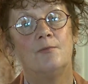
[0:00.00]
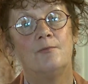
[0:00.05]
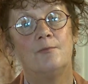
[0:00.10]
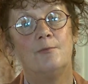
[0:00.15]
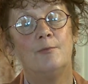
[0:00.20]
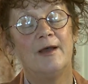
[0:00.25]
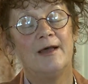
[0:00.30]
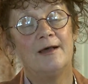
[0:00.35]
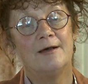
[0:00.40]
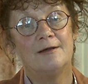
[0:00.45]

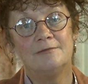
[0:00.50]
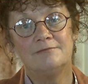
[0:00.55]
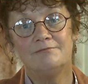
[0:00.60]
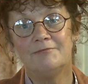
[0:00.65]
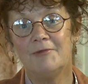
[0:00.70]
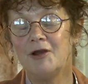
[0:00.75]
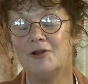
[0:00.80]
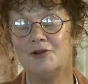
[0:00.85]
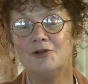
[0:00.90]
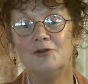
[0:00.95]

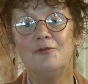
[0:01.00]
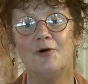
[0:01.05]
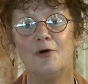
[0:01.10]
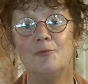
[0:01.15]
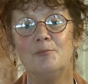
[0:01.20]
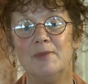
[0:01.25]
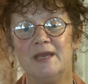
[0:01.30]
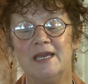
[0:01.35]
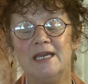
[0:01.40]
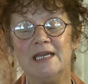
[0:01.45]
Well, Art
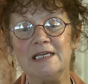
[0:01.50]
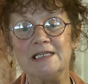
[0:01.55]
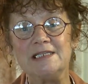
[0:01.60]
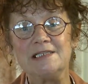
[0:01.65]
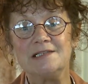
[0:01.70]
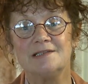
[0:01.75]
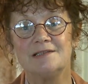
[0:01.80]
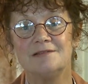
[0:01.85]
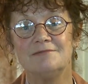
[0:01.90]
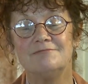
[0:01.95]
Nouveau
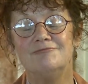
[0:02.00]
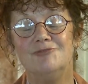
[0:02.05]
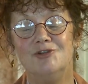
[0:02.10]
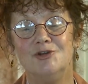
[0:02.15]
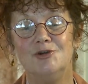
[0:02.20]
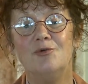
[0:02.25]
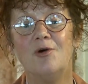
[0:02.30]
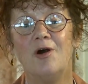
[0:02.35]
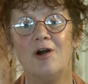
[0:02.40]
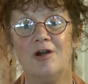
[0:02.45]
means
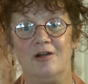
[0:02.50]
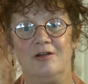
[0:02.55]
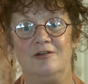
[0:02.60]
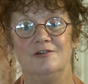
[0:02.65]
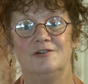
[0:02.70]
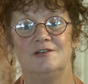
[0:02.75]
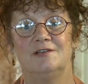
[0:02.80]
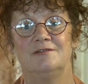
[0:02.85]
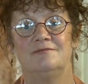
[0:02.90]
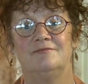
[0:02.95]
new
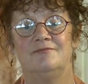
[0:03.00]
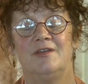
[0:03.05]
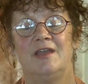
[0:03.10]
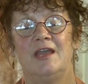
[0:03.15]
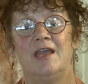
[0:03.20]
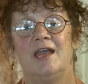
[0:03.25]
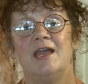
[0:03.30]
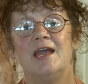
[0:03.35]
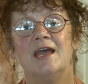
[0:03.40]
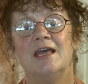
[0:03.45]
art,
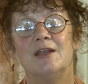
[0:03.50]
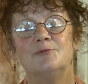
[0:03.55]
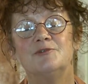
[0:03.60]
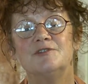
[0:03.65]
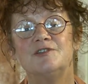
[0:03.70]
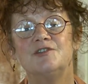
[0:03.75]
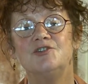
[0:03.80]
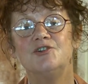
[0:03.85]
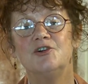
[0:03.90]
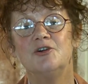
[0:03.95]
and it
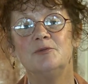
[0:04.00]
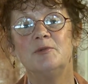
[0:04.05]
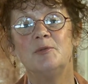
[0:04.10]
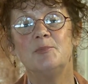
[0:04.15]
was a term